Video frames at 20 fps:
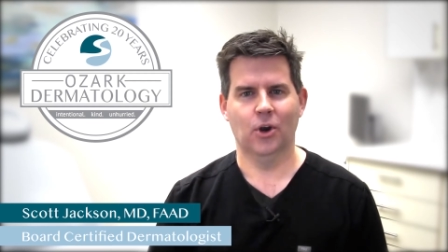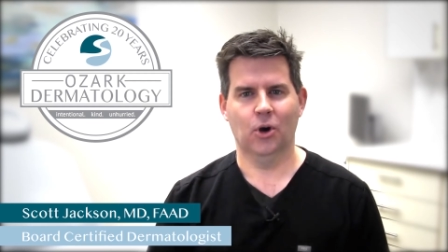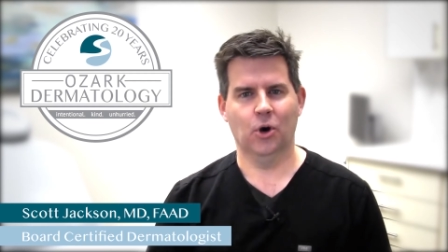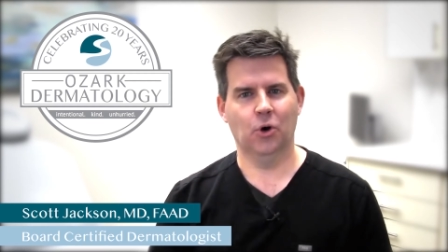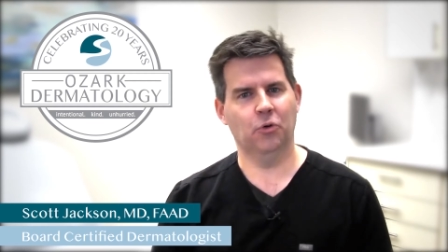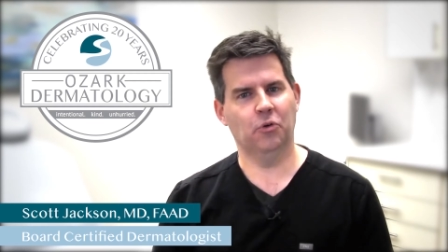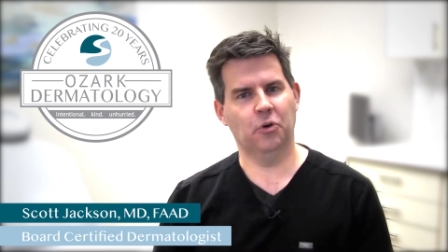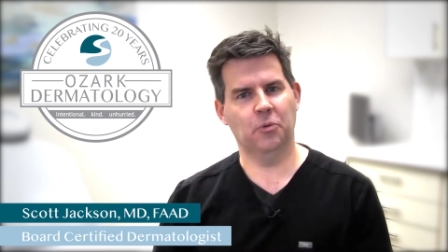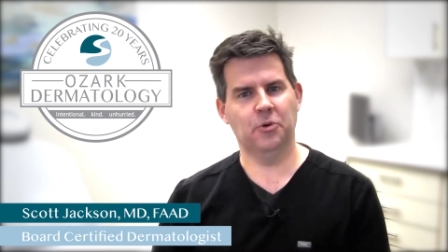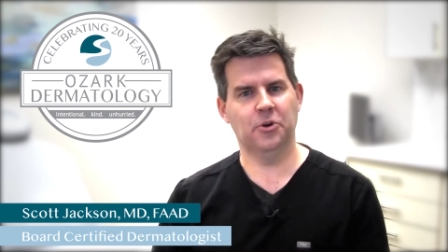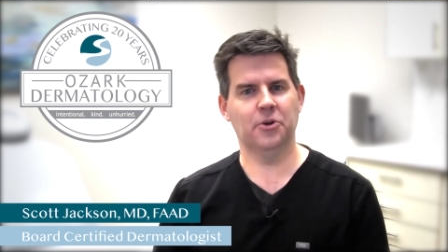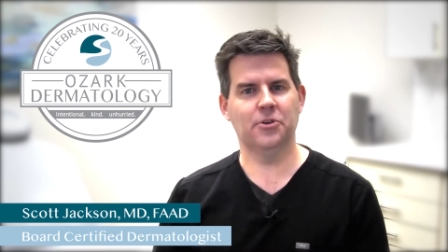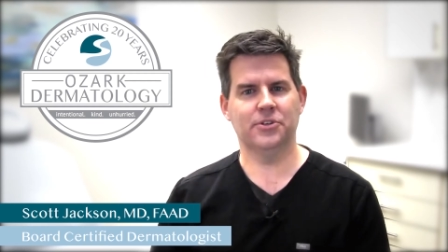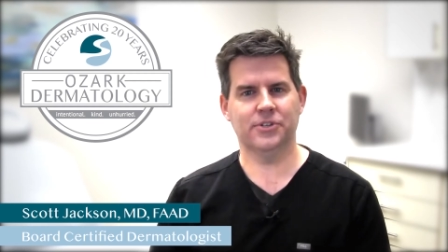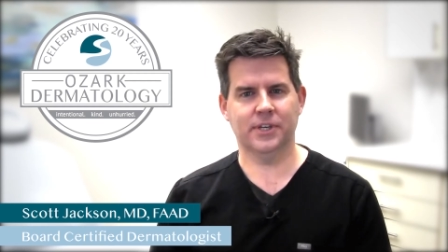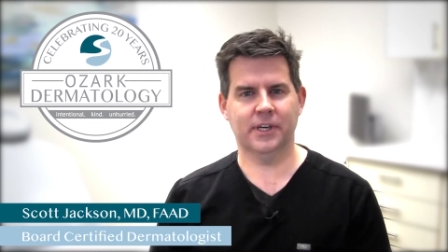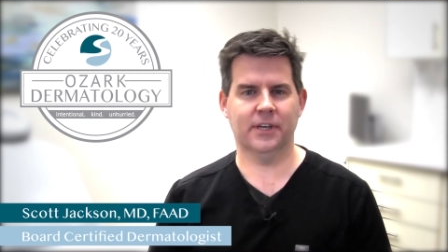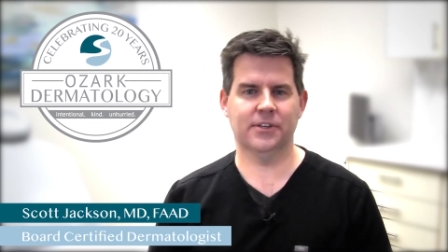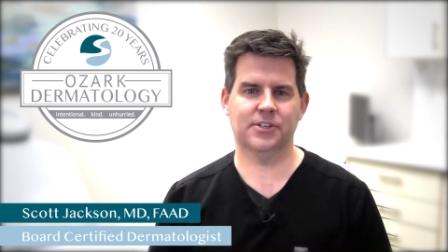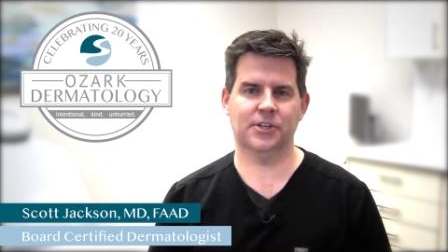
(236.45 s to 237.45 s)
or
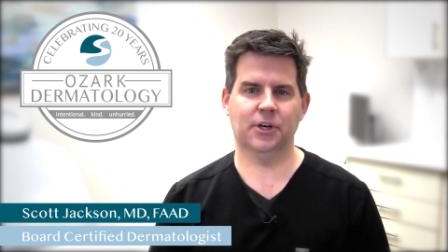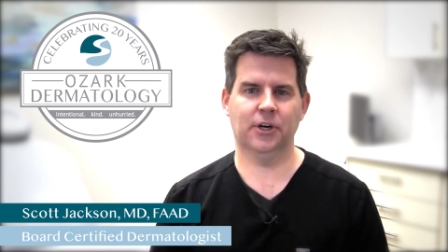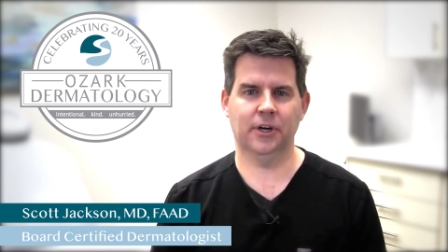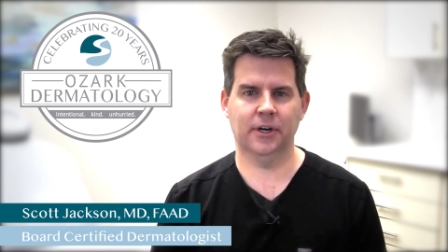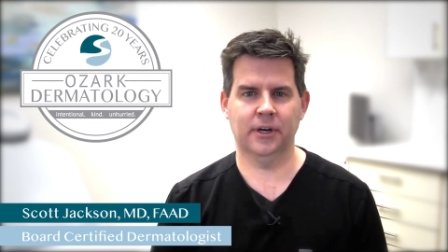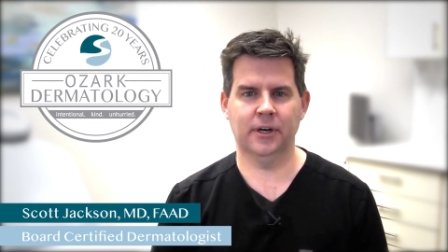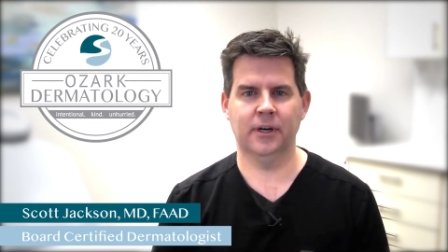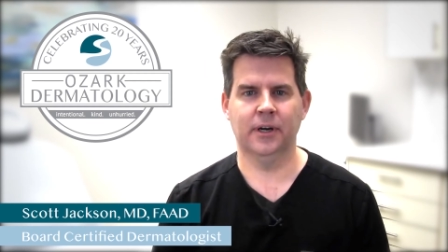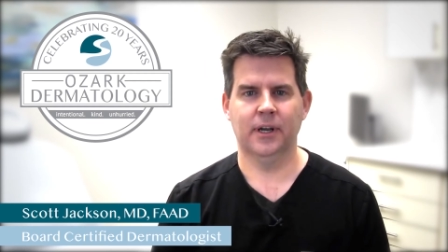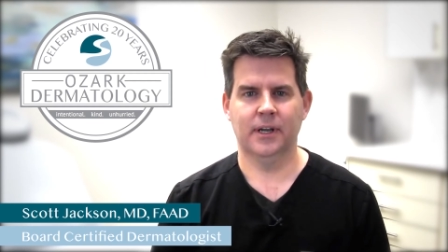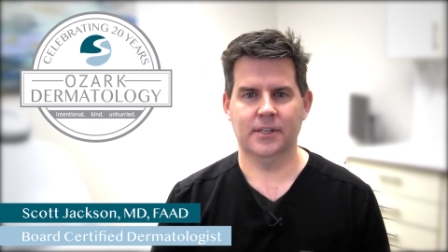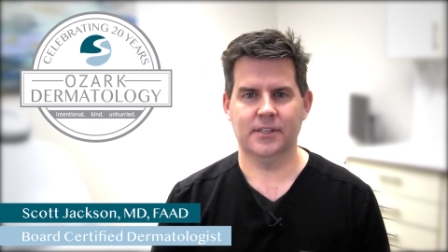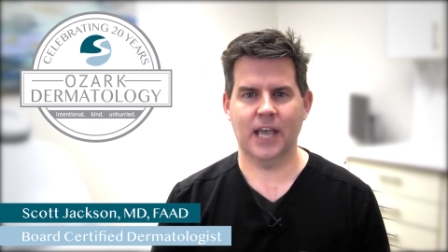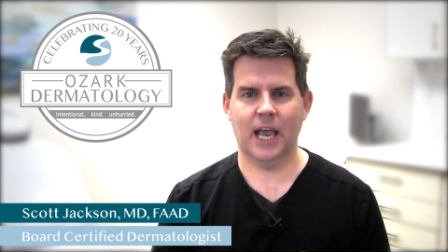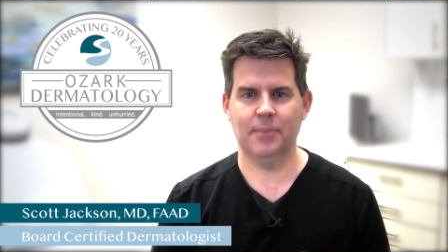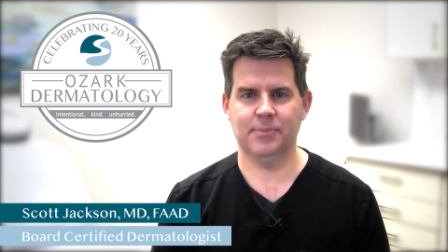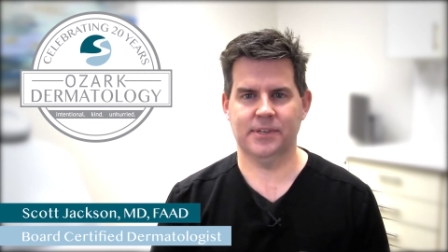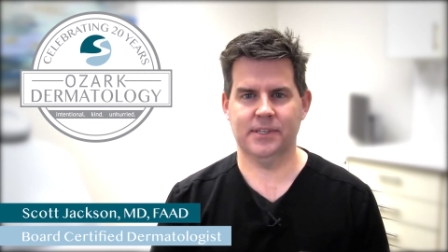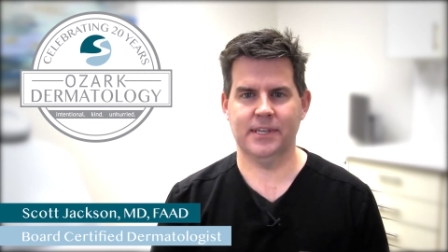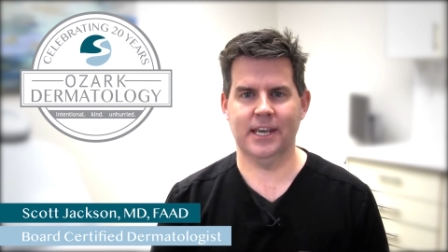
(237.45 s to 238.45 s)
reducing certain
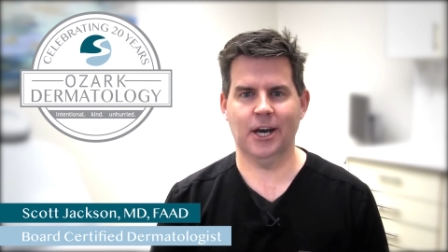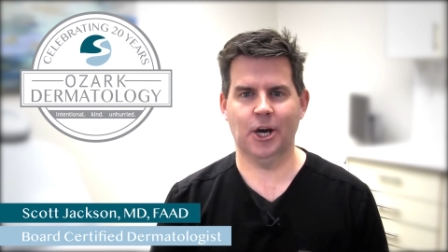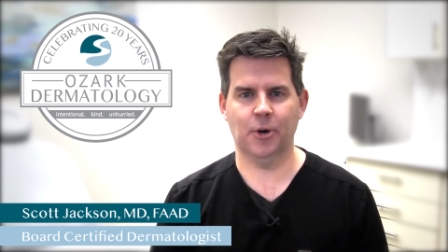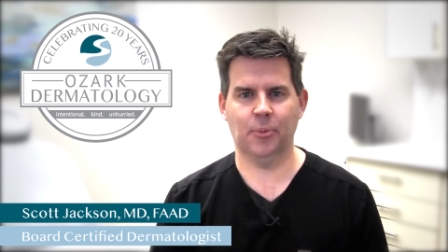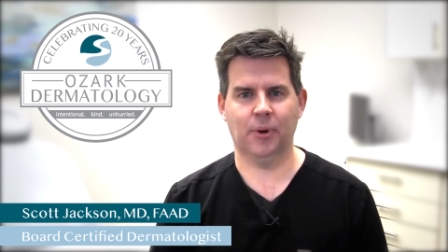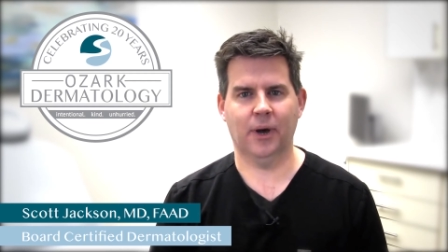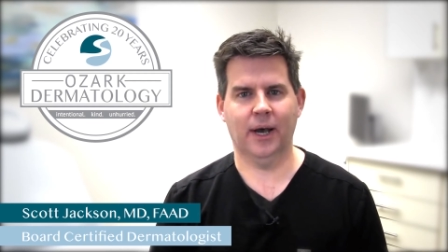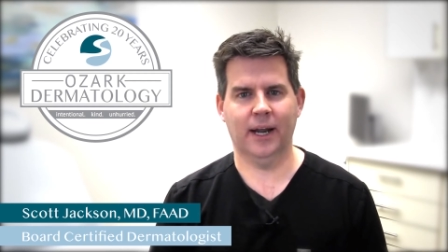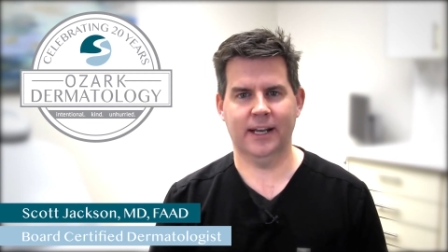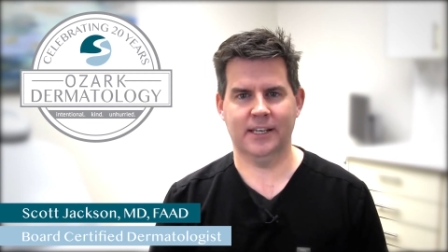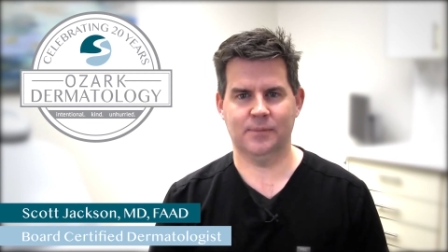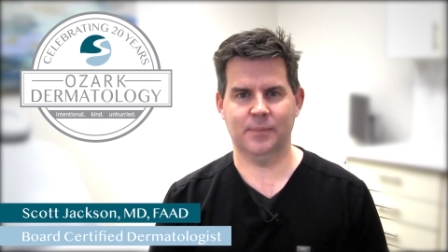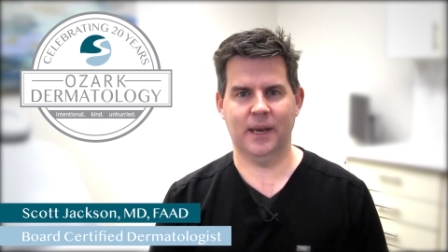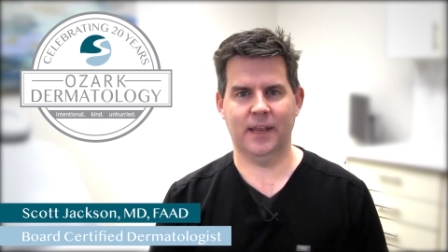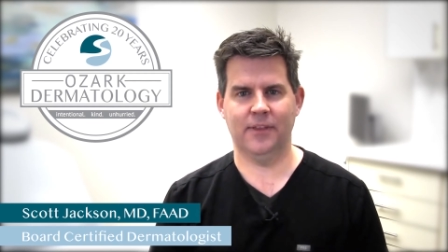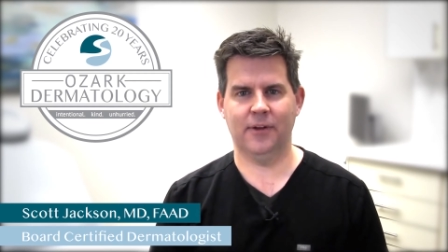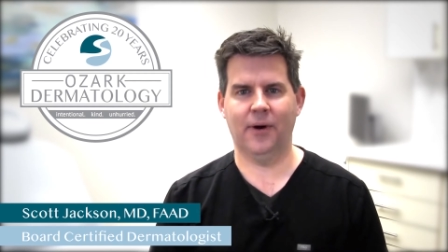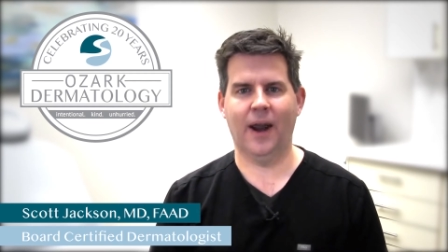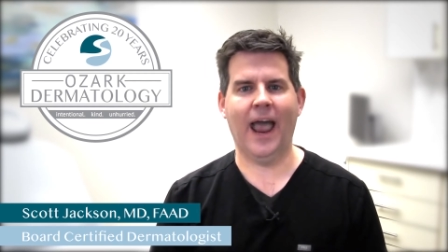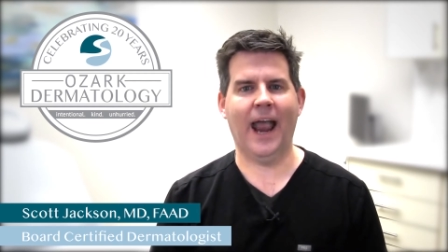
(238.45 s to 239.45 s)
types of dairy products
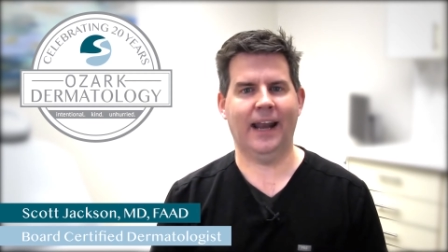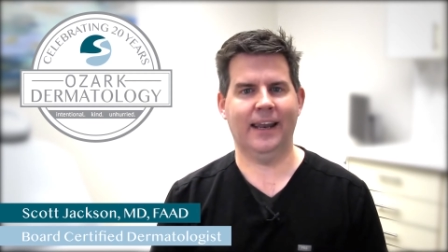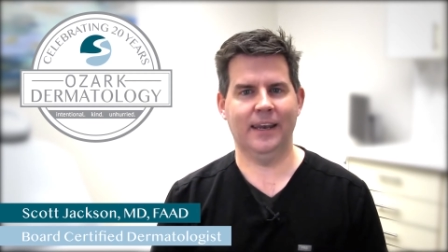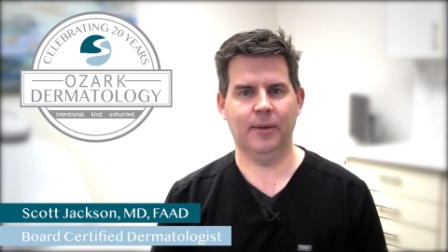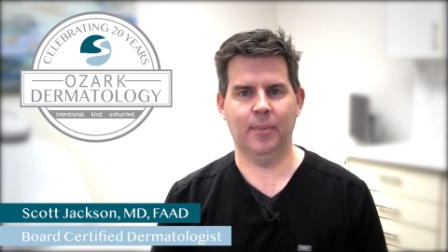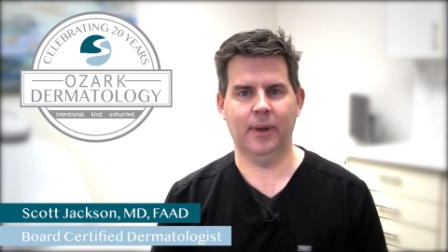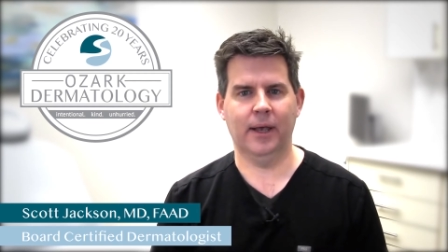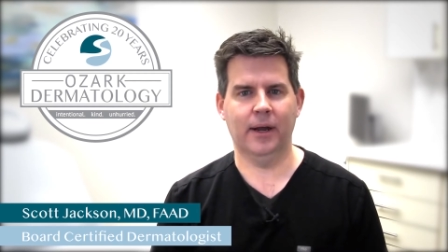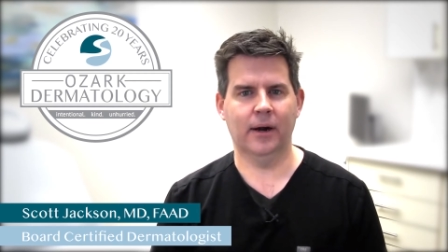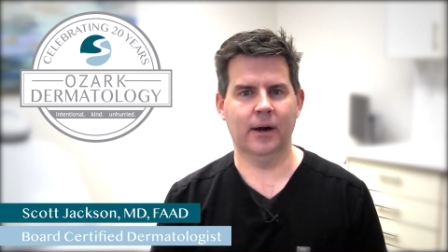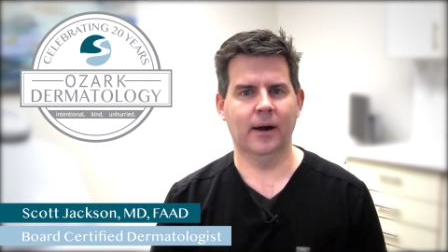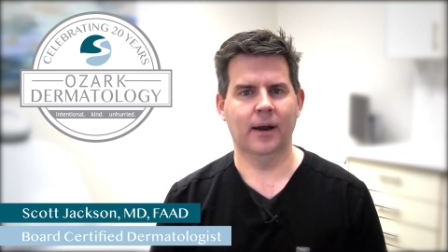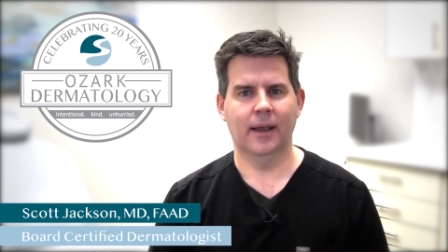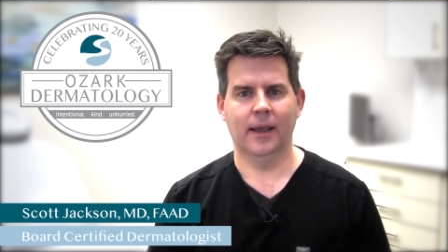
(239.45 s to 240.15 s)
made their acne better.